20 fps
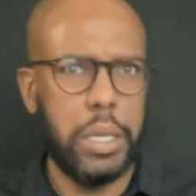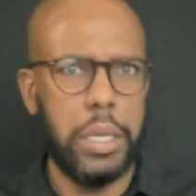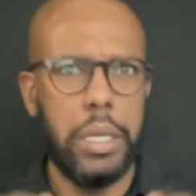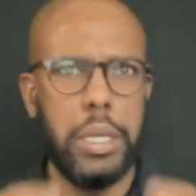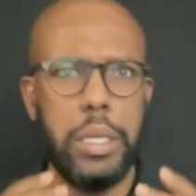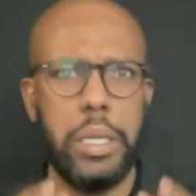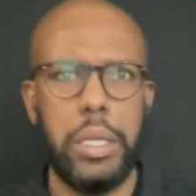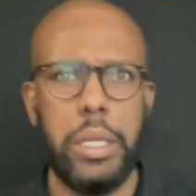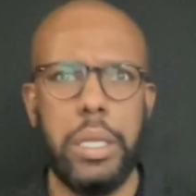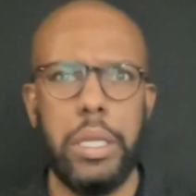
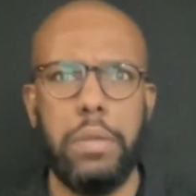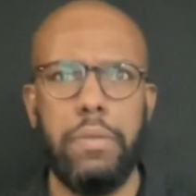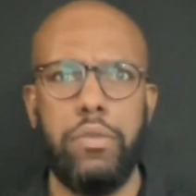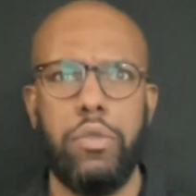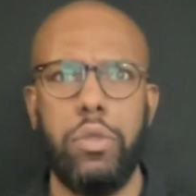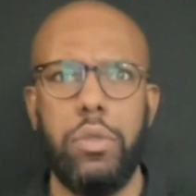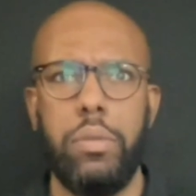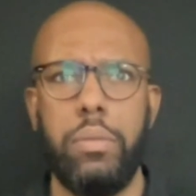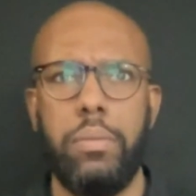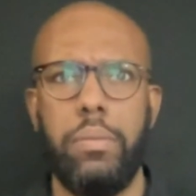
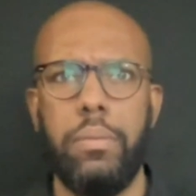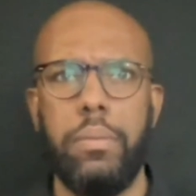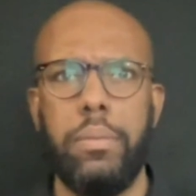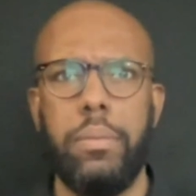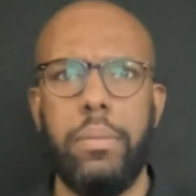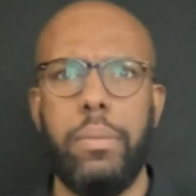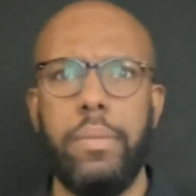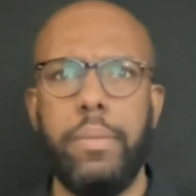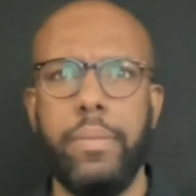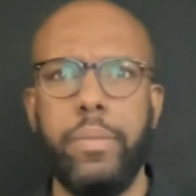Scientists from
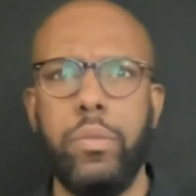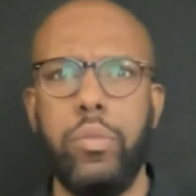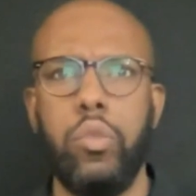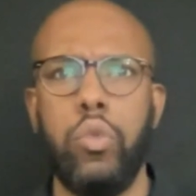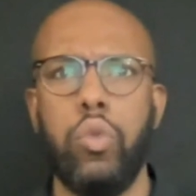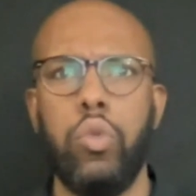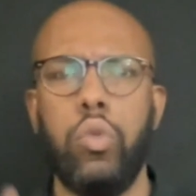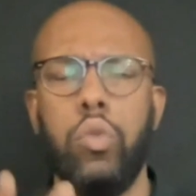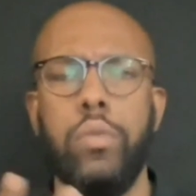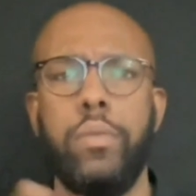two
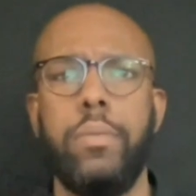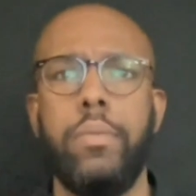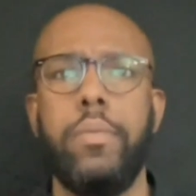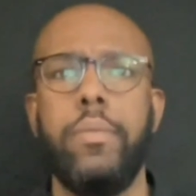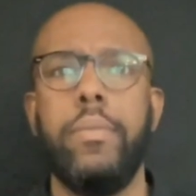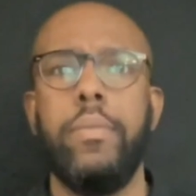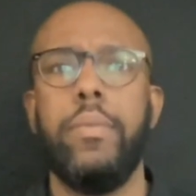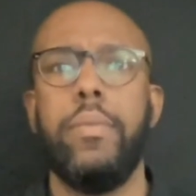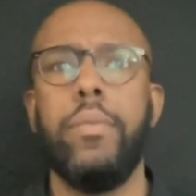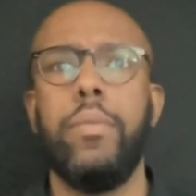
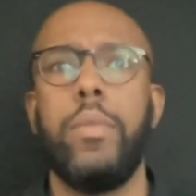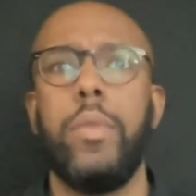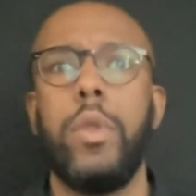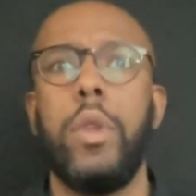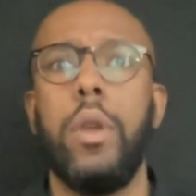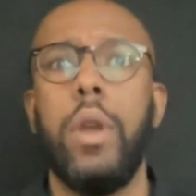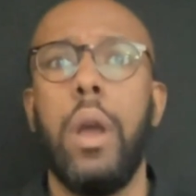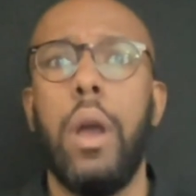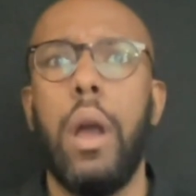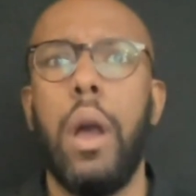global
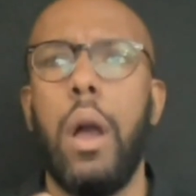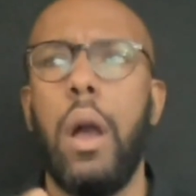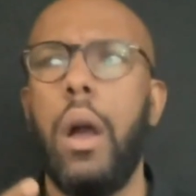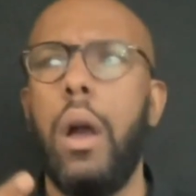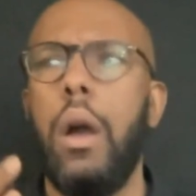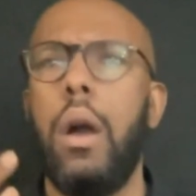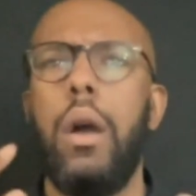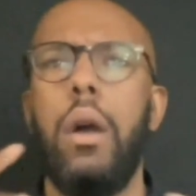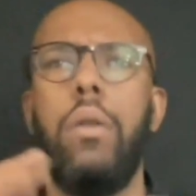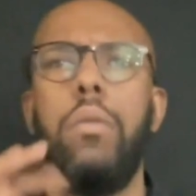climate
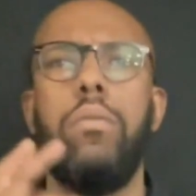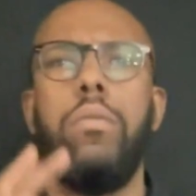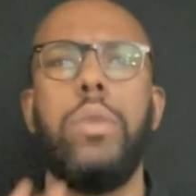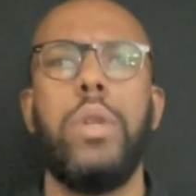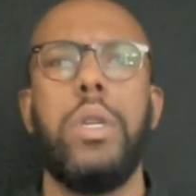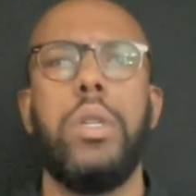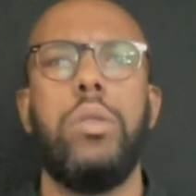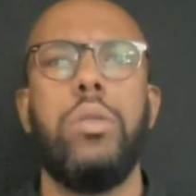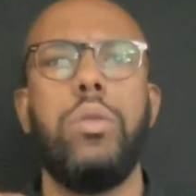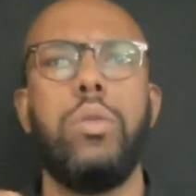
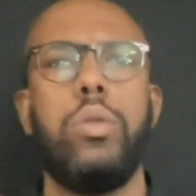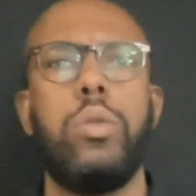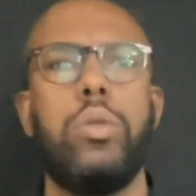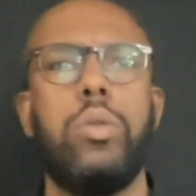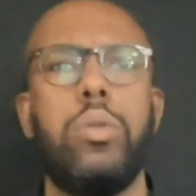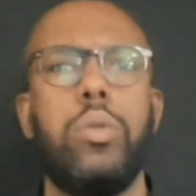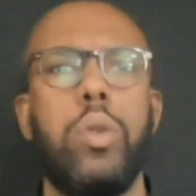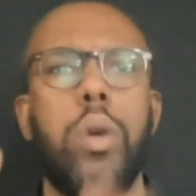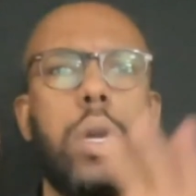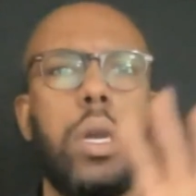organizations
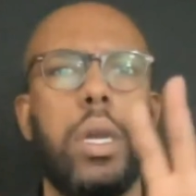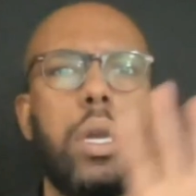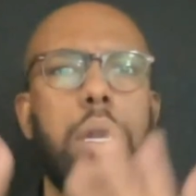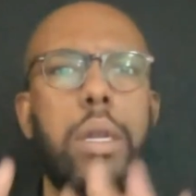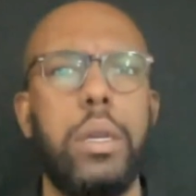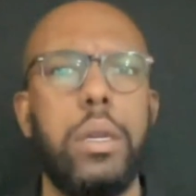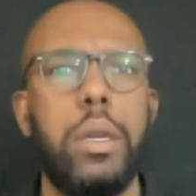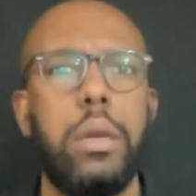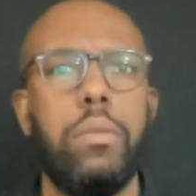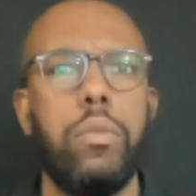say
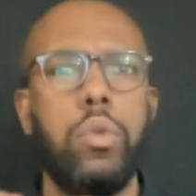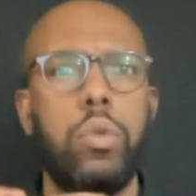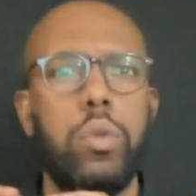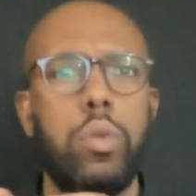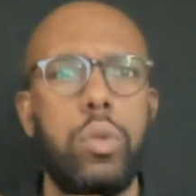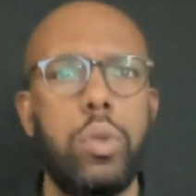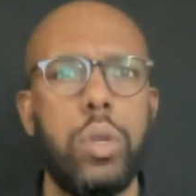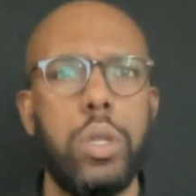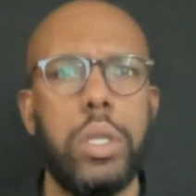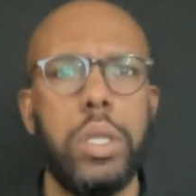
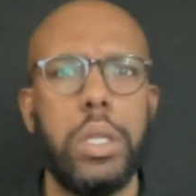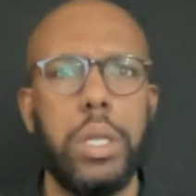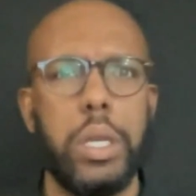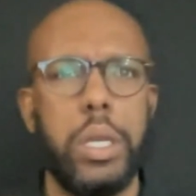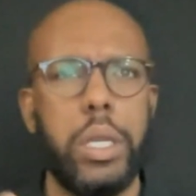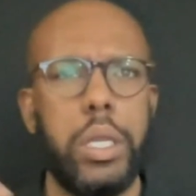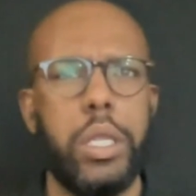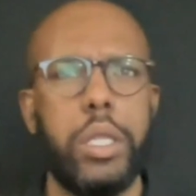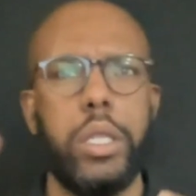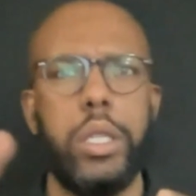before
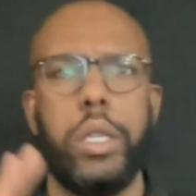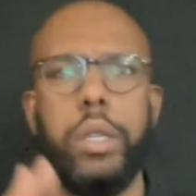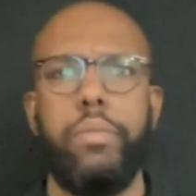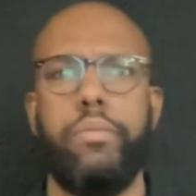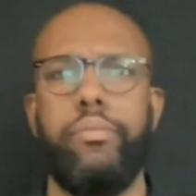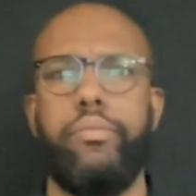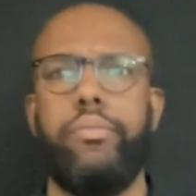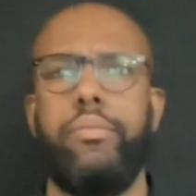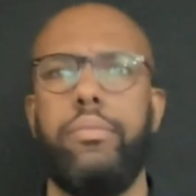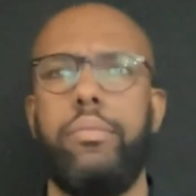July
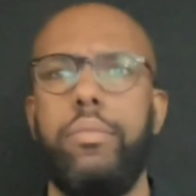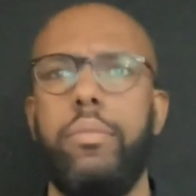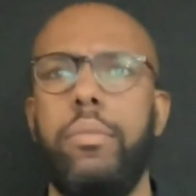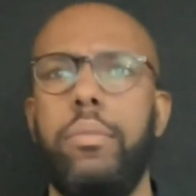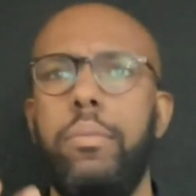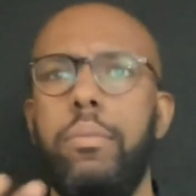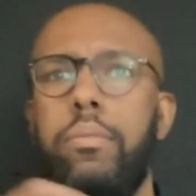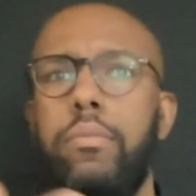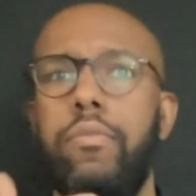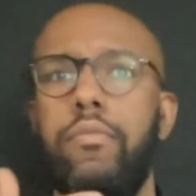is
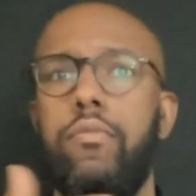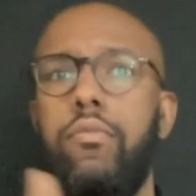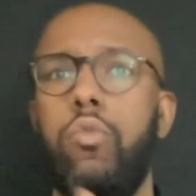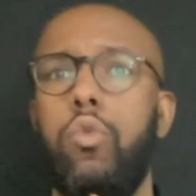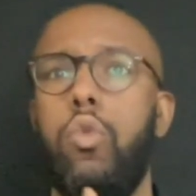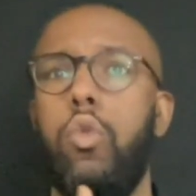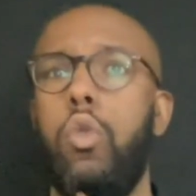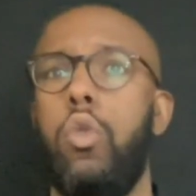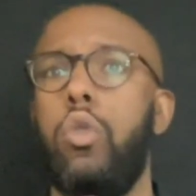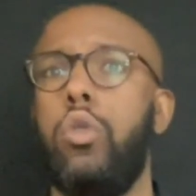over,
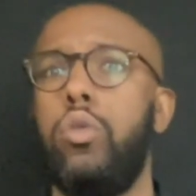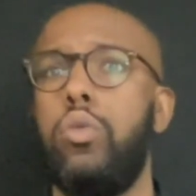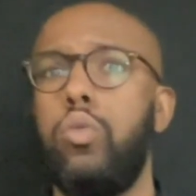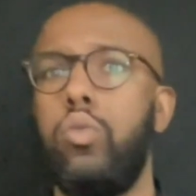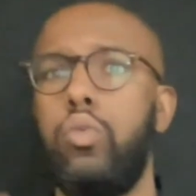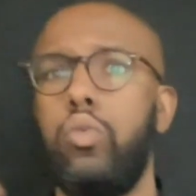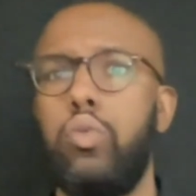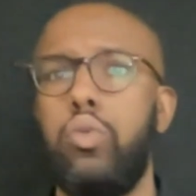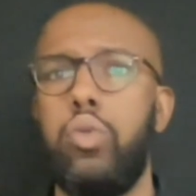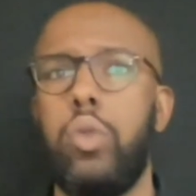
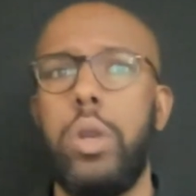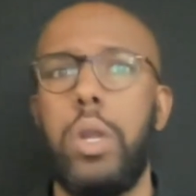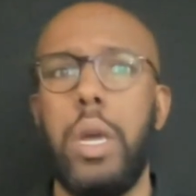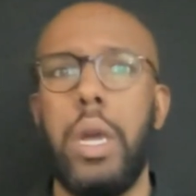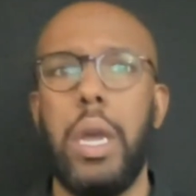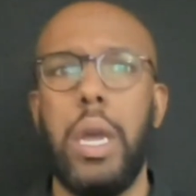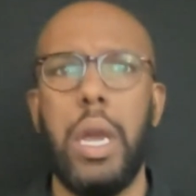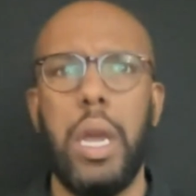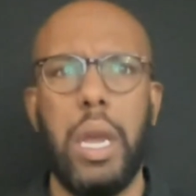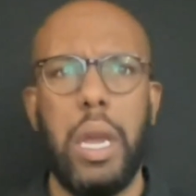this
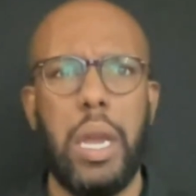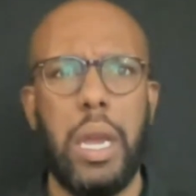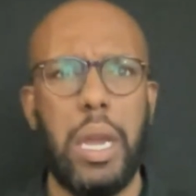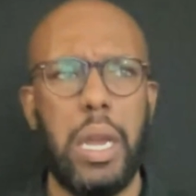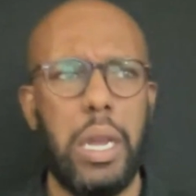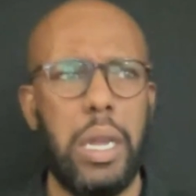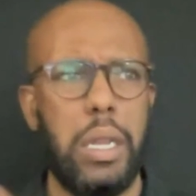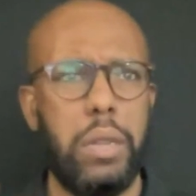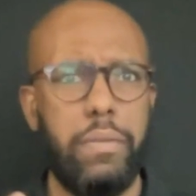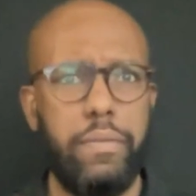month
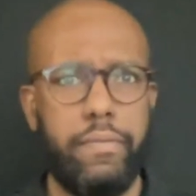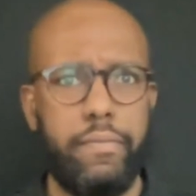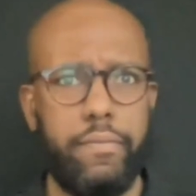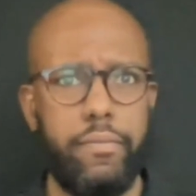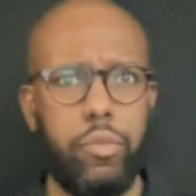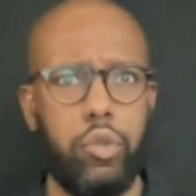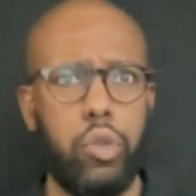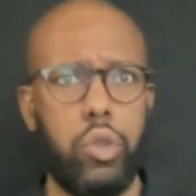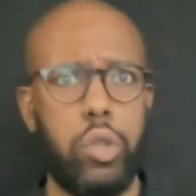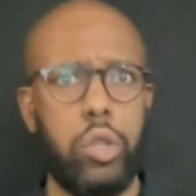will be
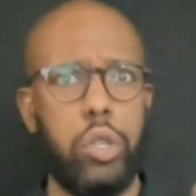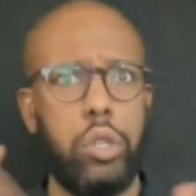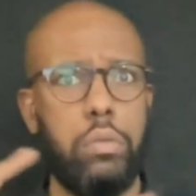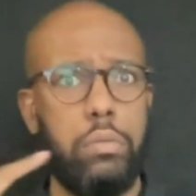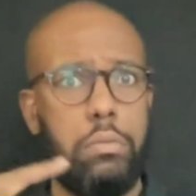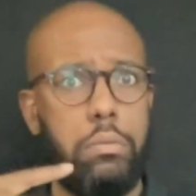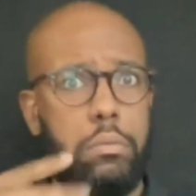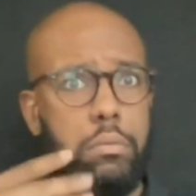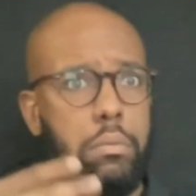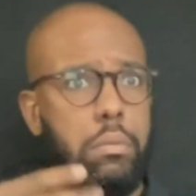the
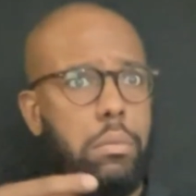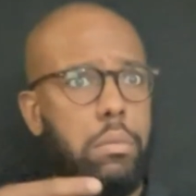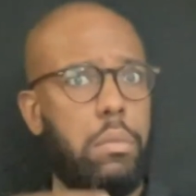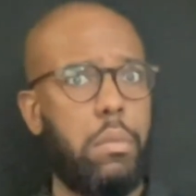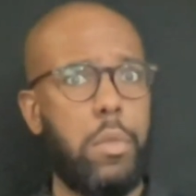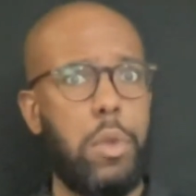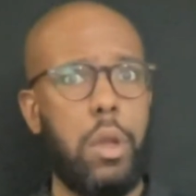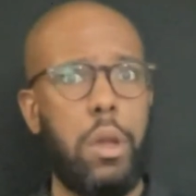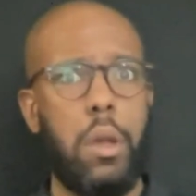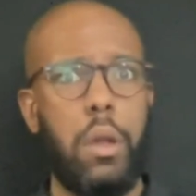hottest
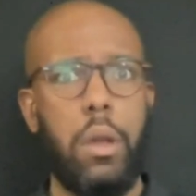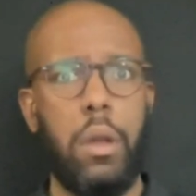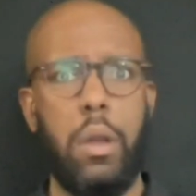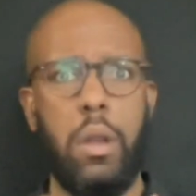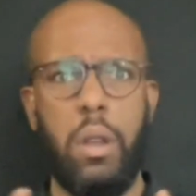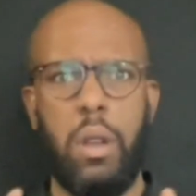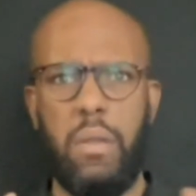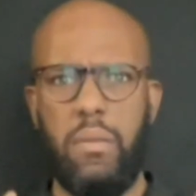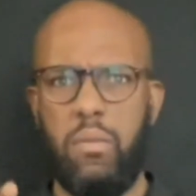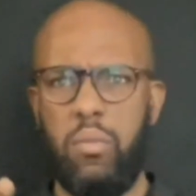in
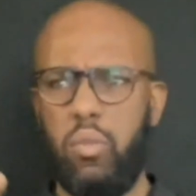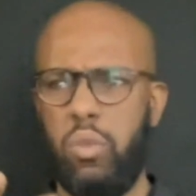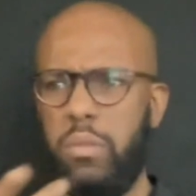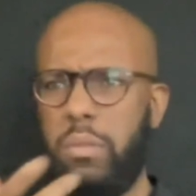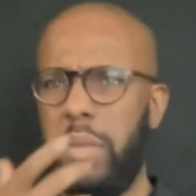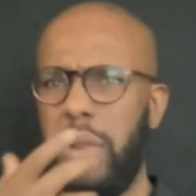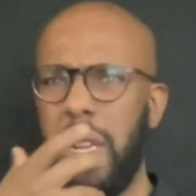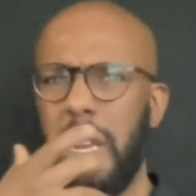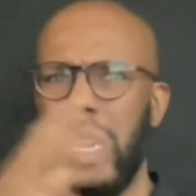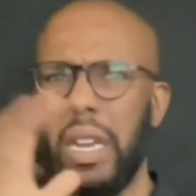Earth's
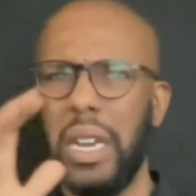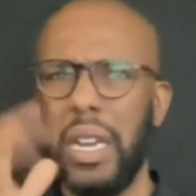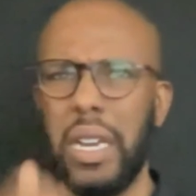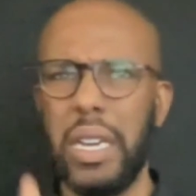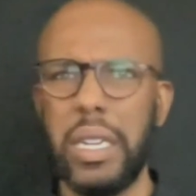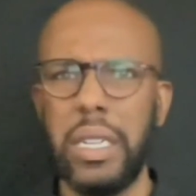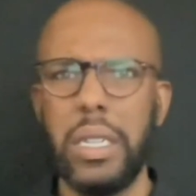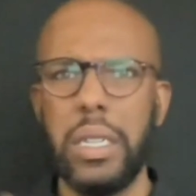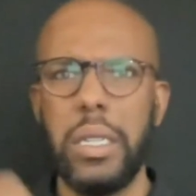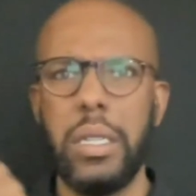
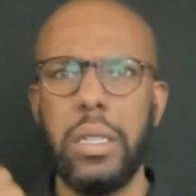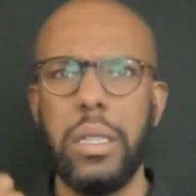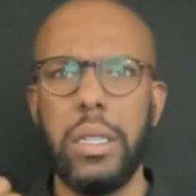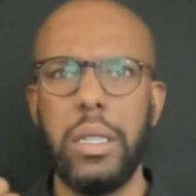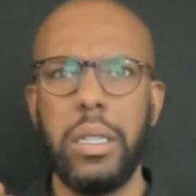history.